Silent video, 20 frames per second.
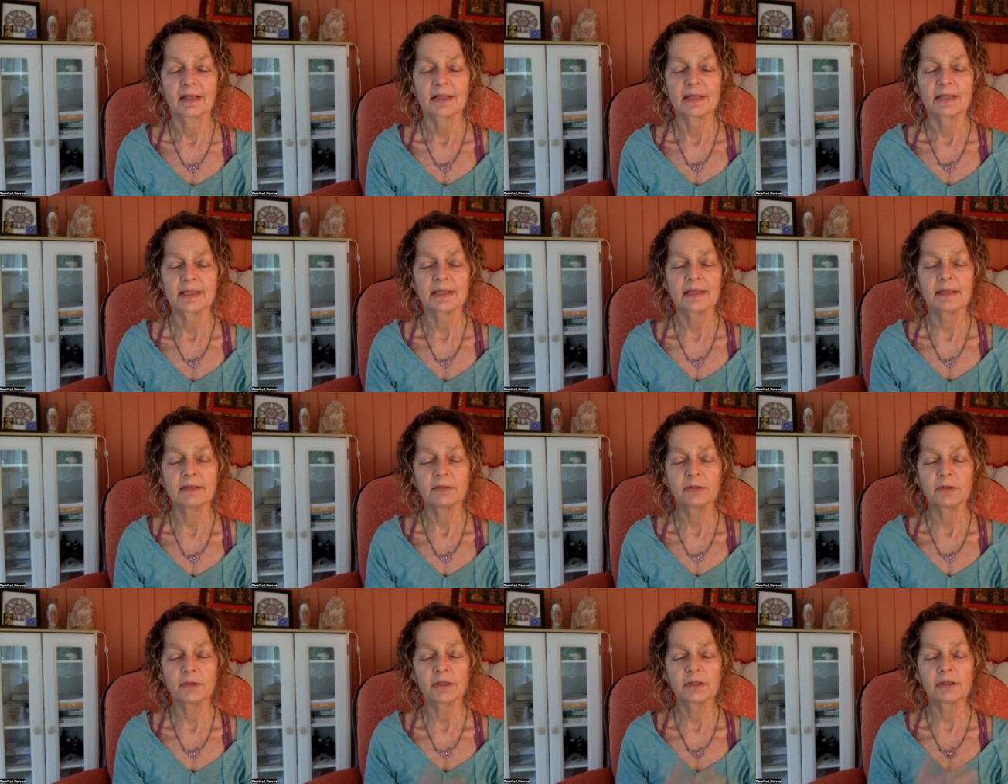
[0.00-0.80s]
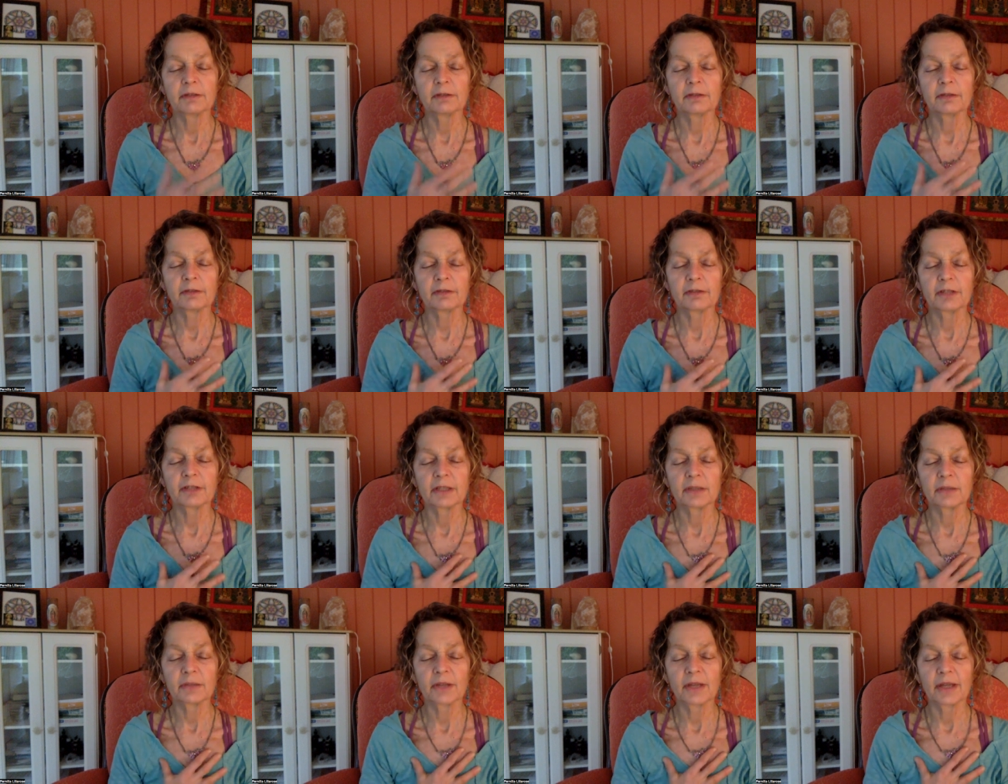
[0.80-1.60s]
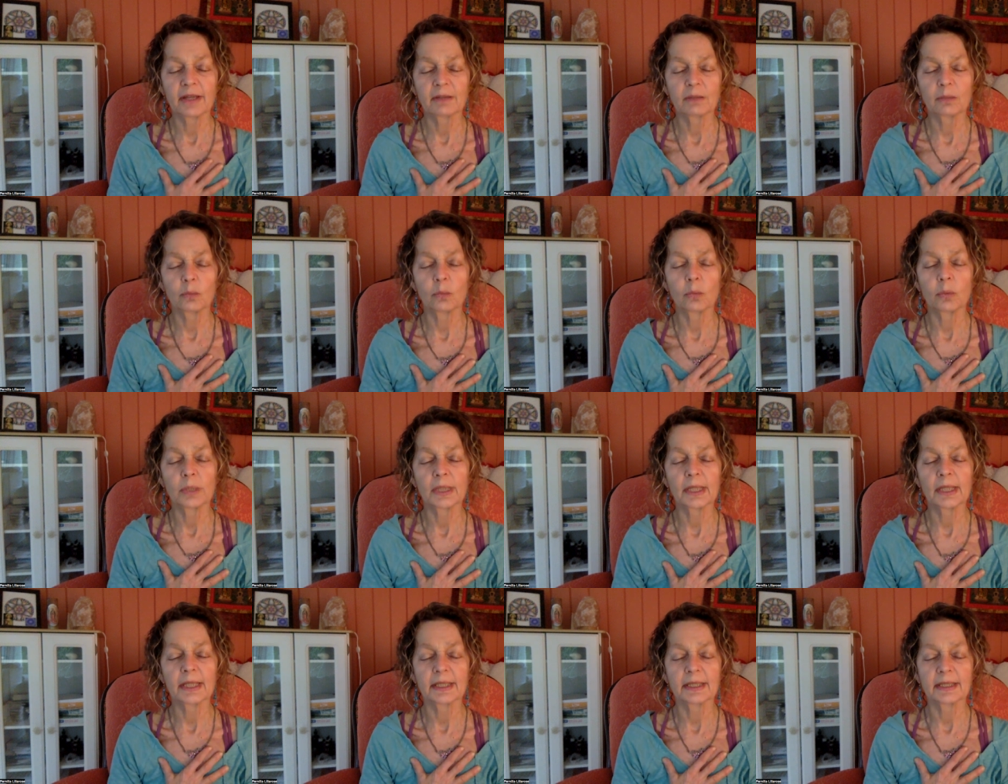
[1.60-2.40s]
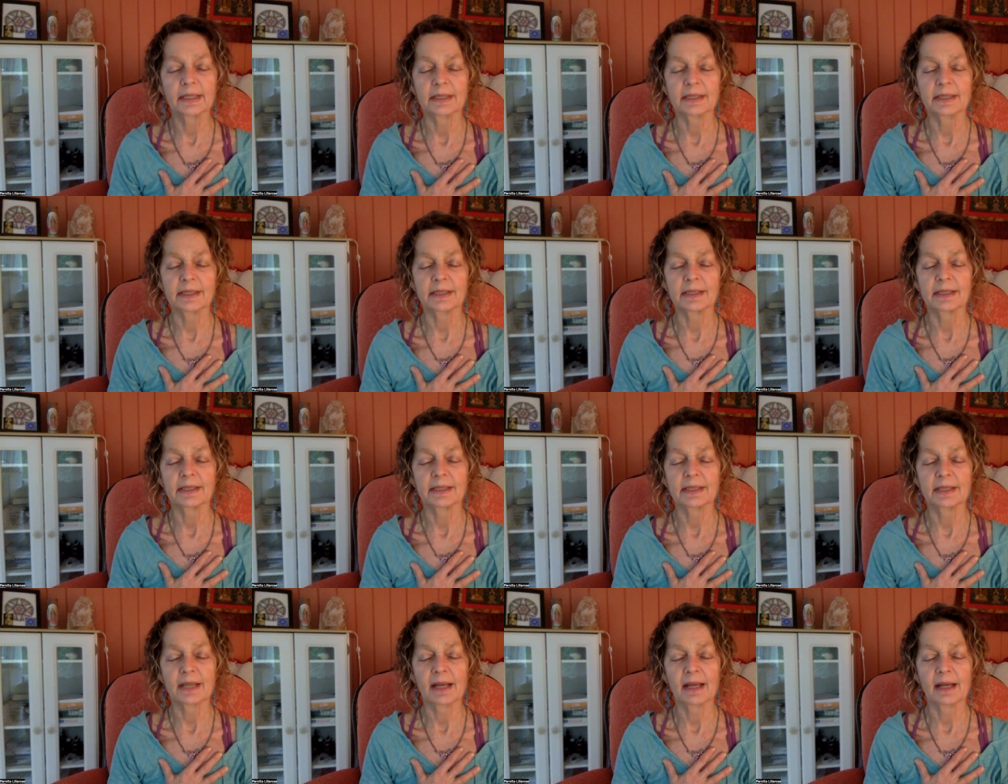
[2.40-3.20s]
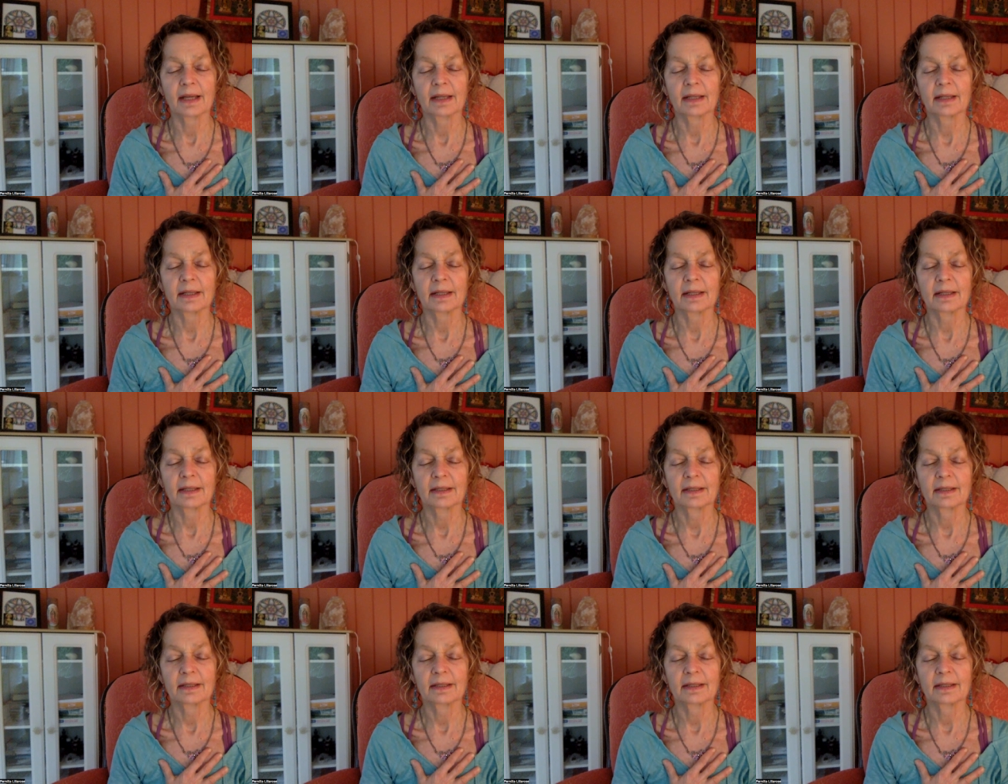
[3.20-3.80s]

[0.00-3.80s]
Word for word: See if you can feel that willingness inside.